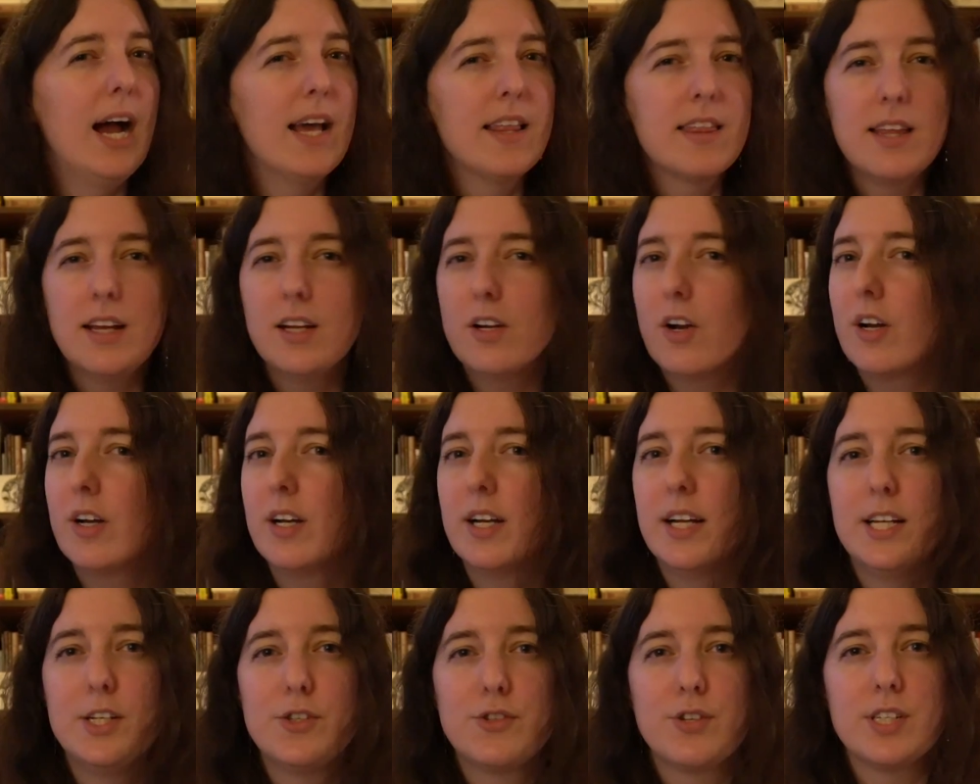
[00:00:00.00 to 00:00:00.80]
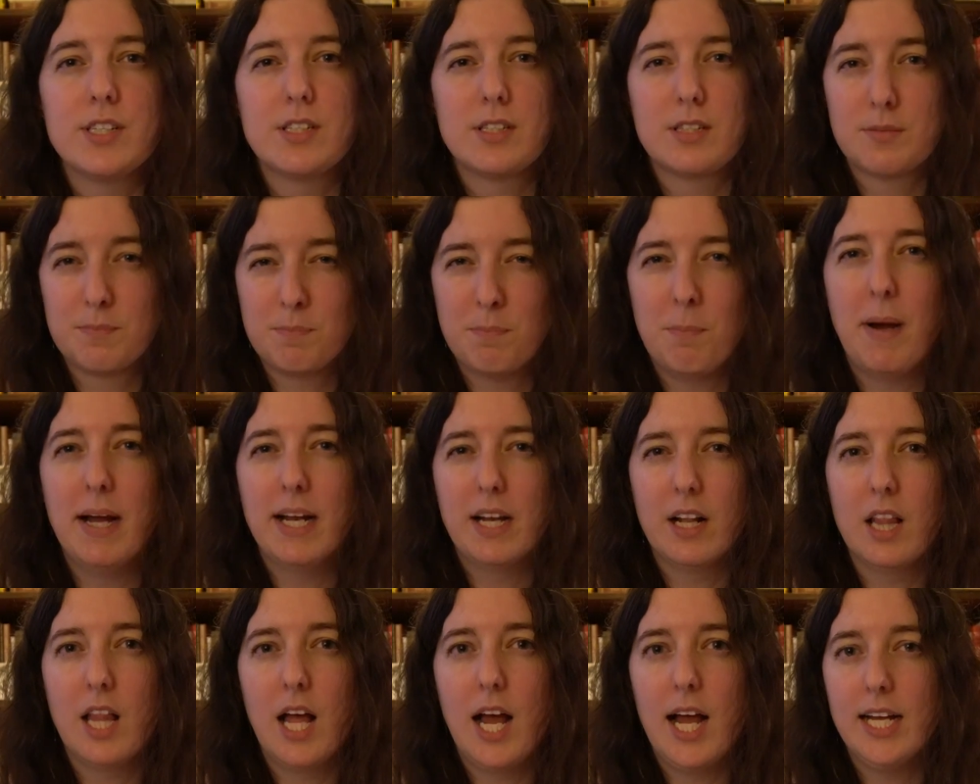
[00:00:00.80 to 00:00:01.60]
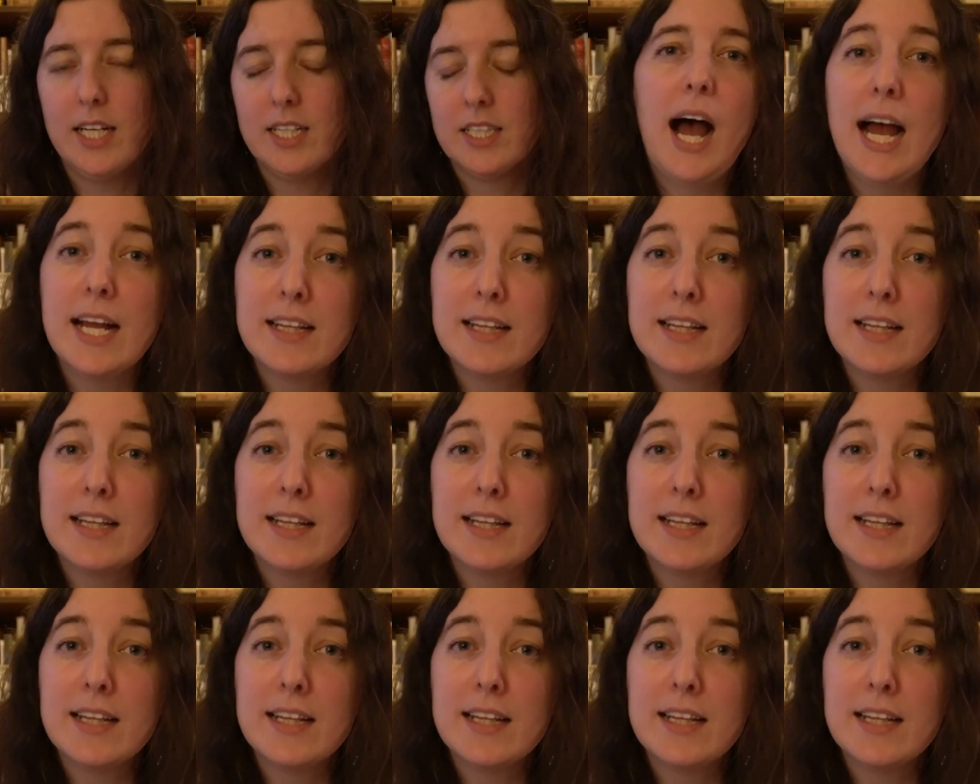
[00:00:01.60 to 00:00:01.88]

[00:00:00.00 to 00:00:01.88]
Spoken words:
I think our interests might align.